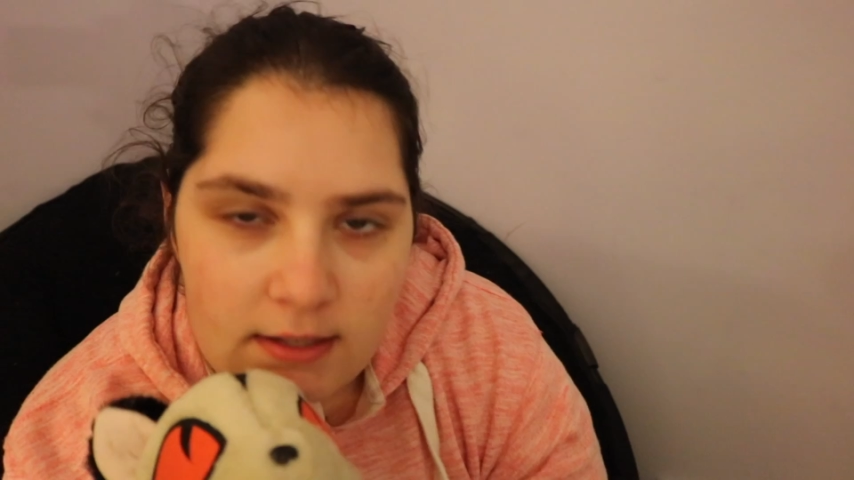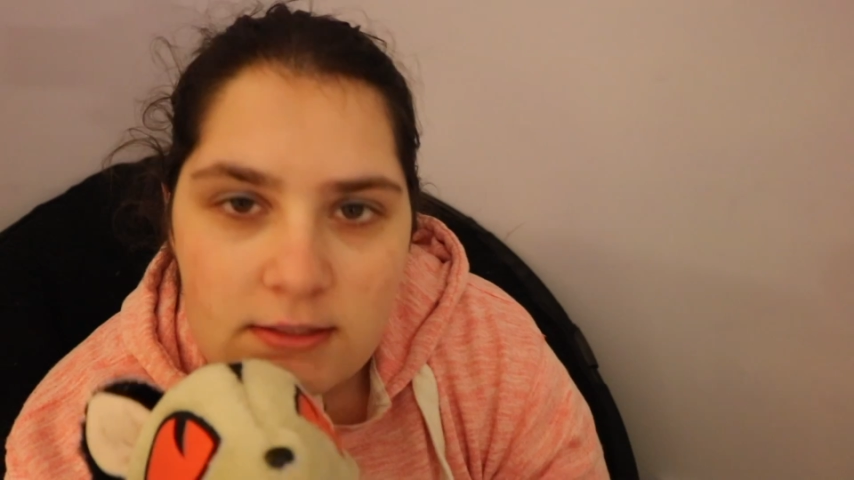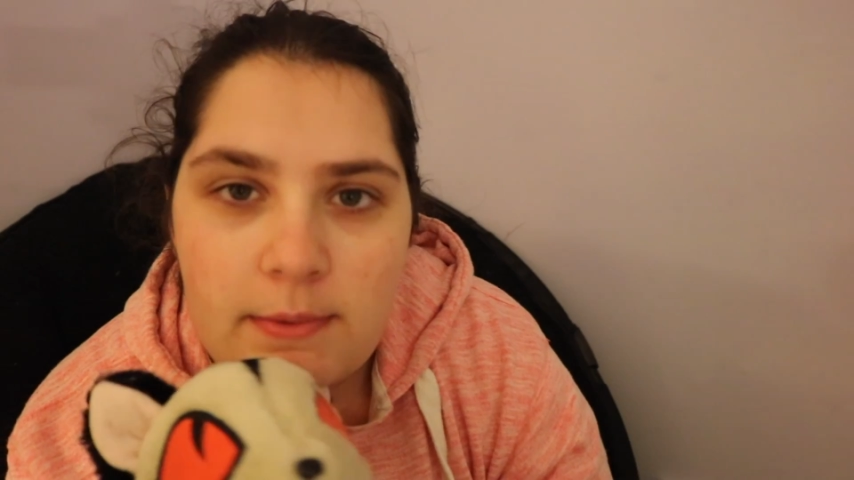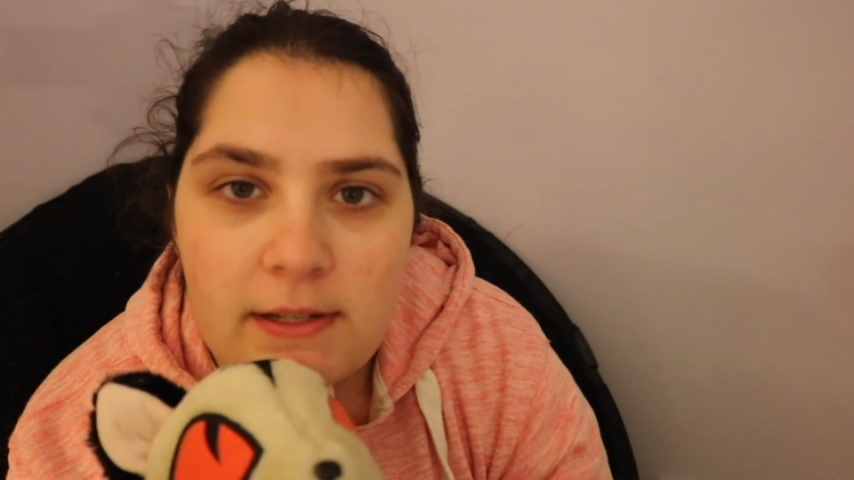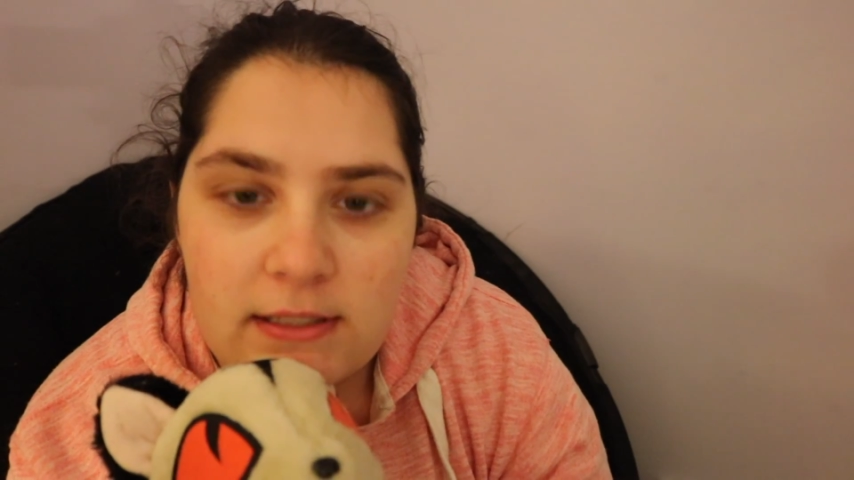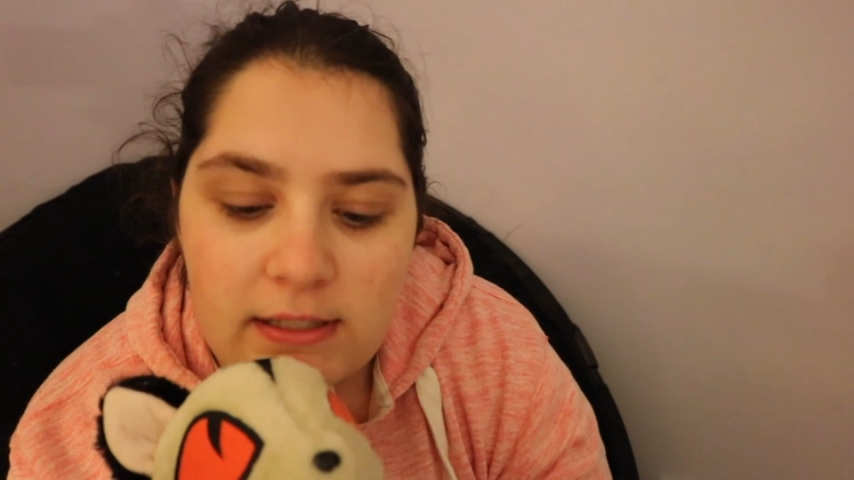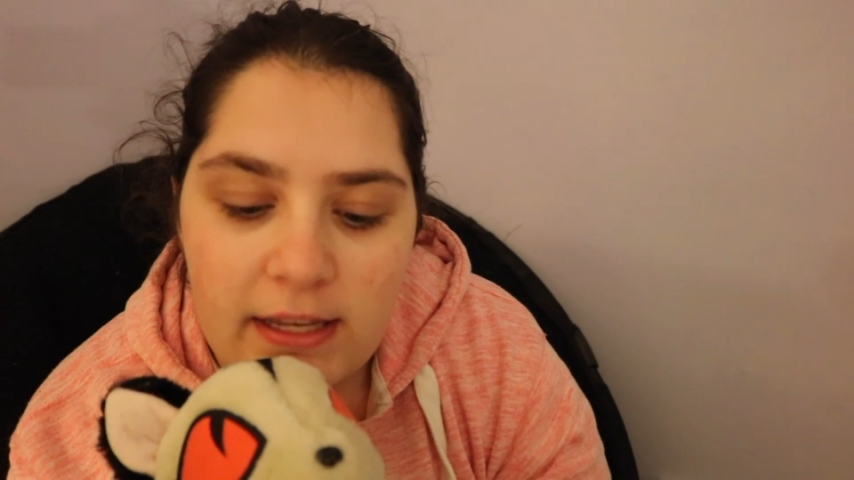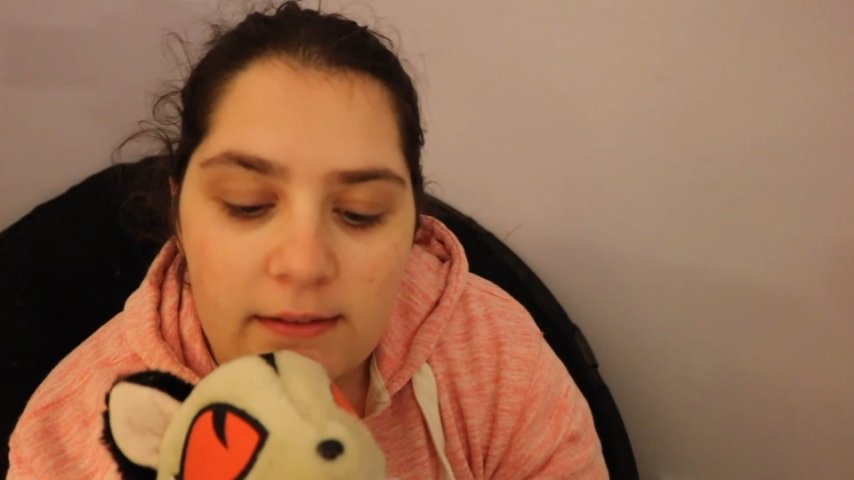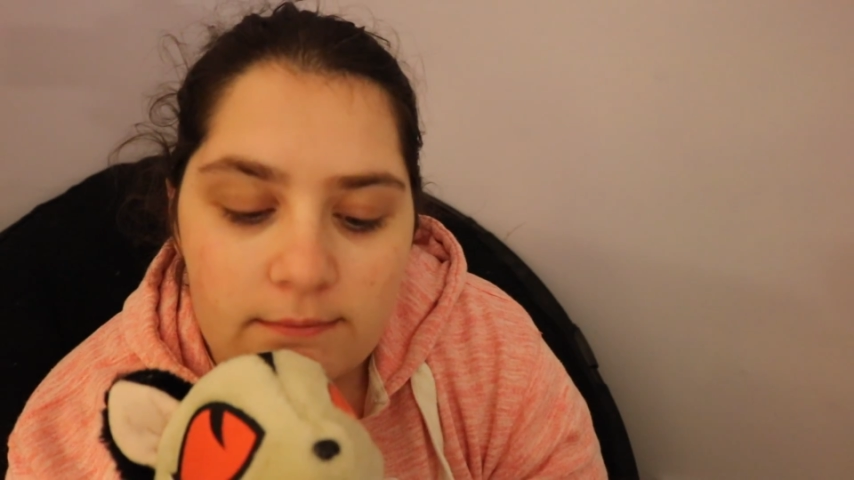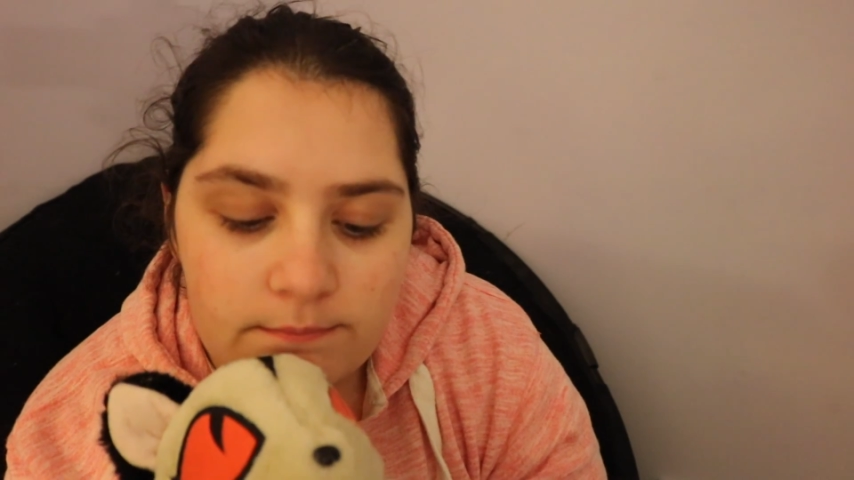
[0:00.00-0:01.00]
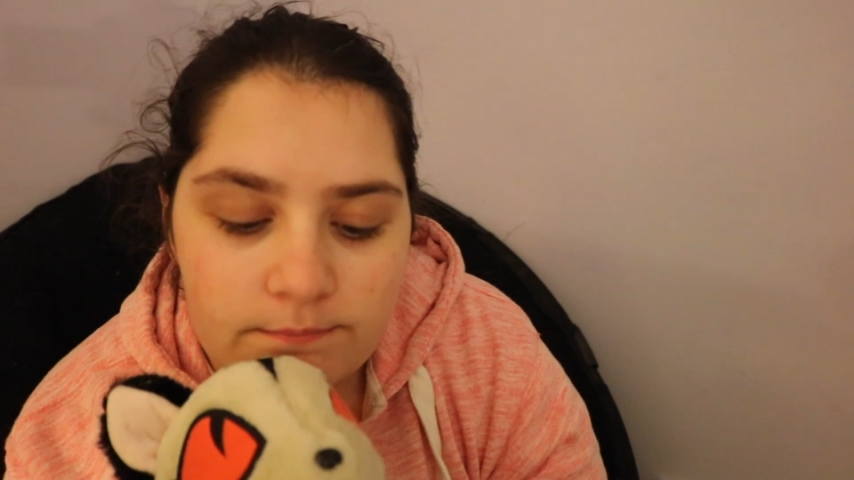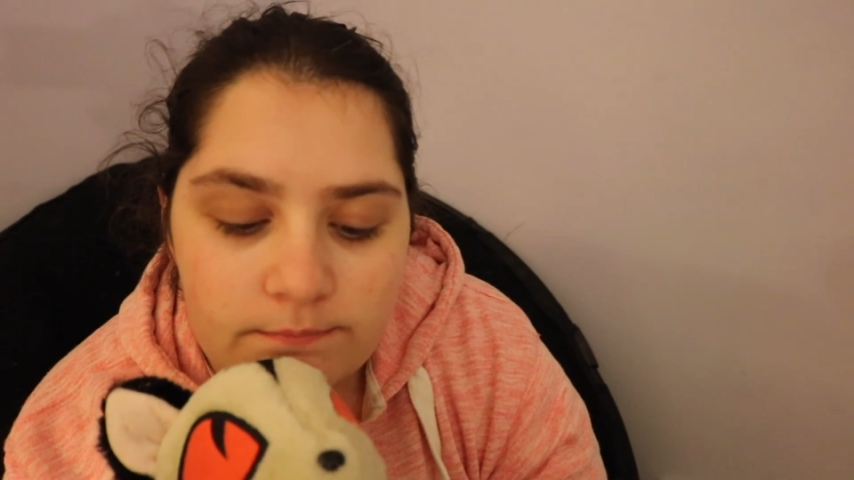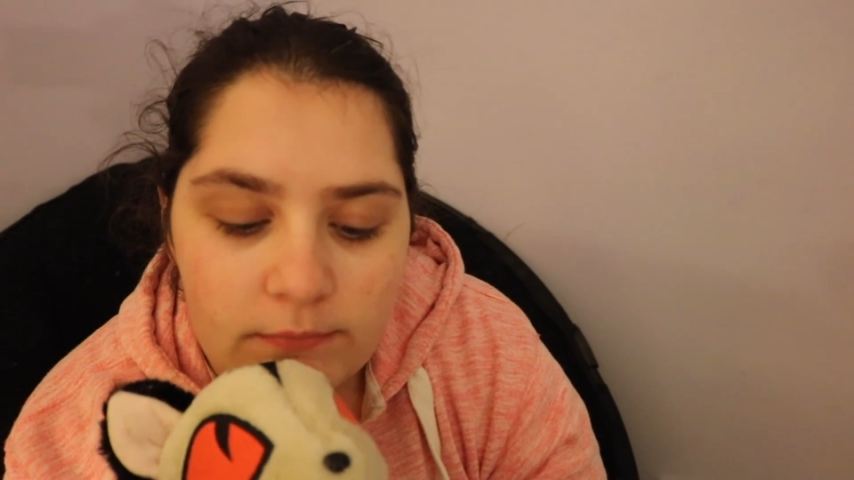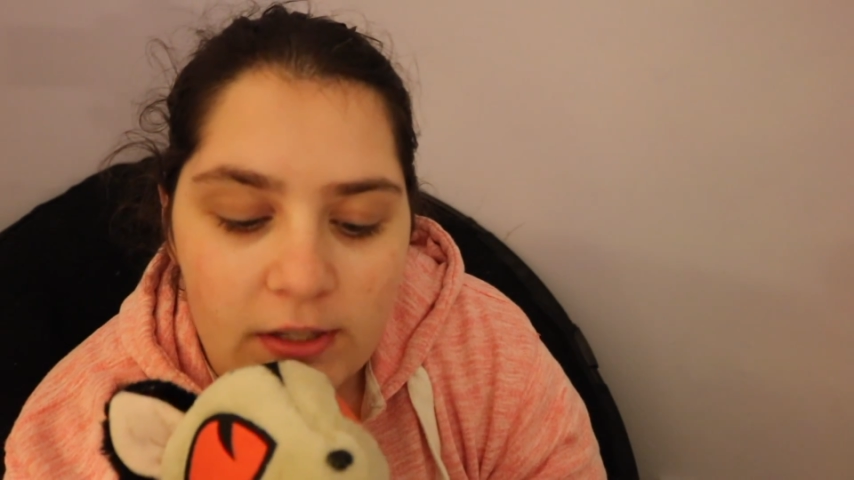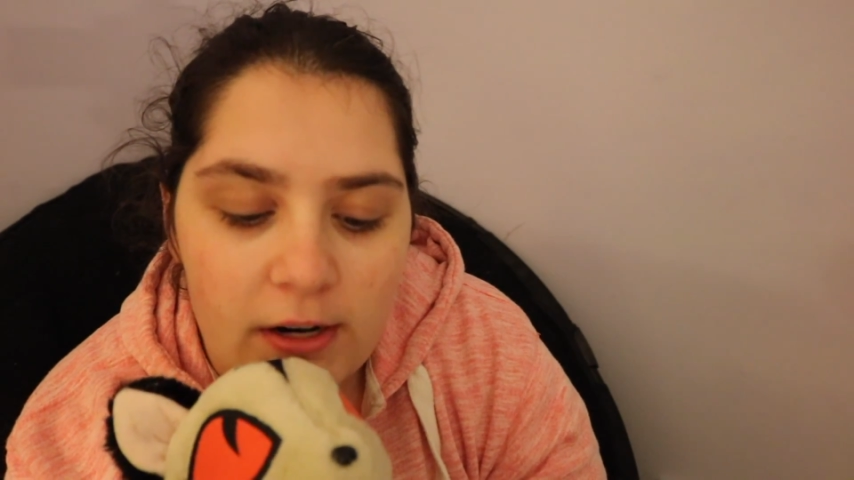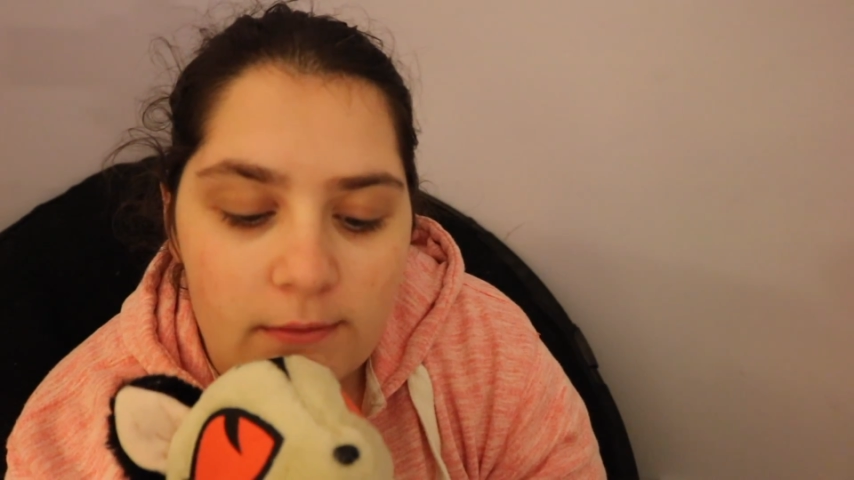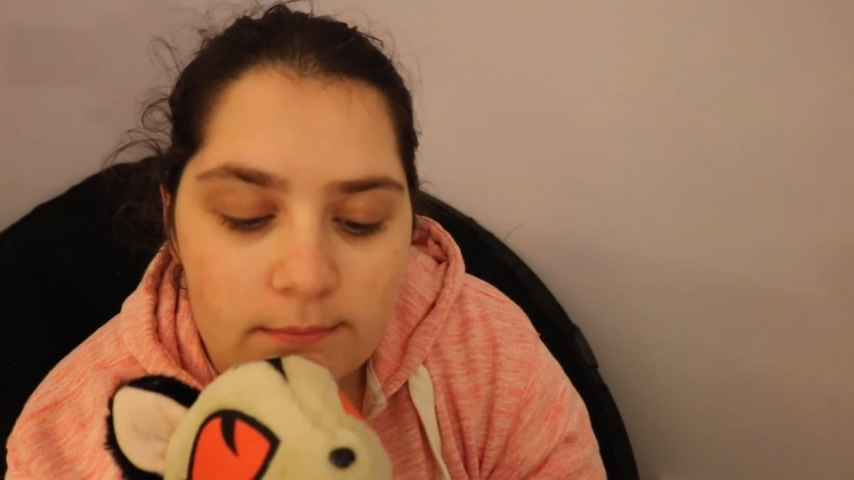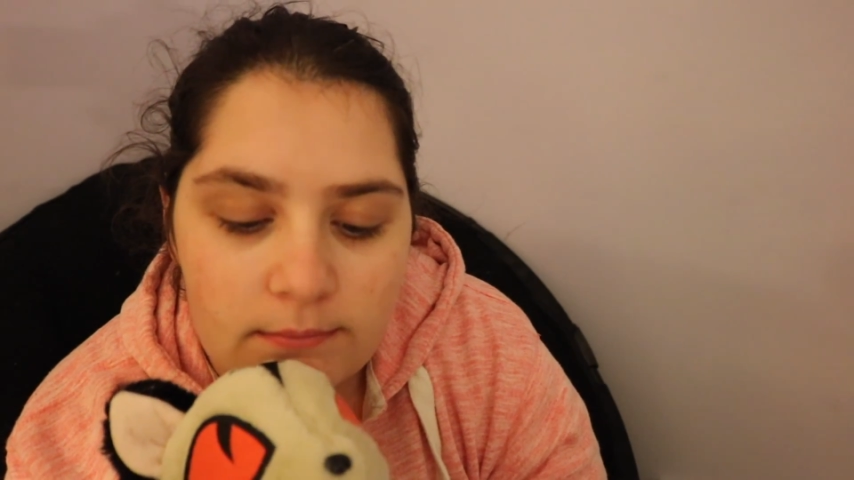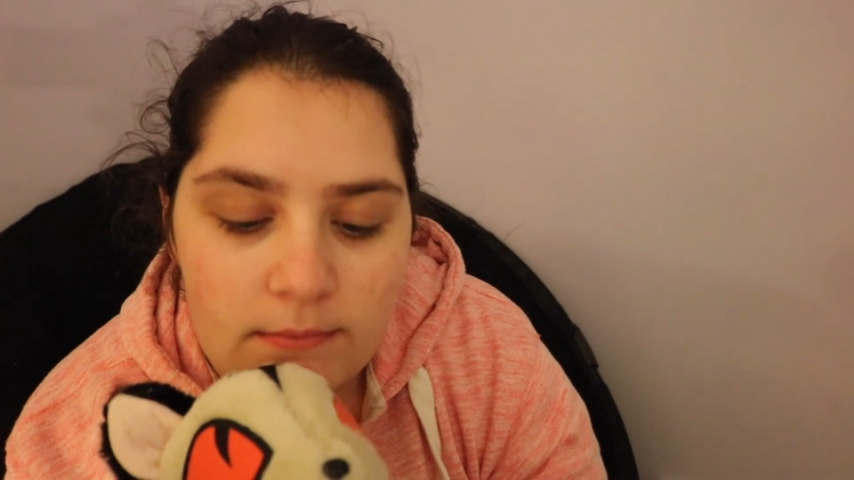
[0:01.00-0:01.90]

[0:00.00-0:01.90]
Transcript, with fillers: So basically, you know,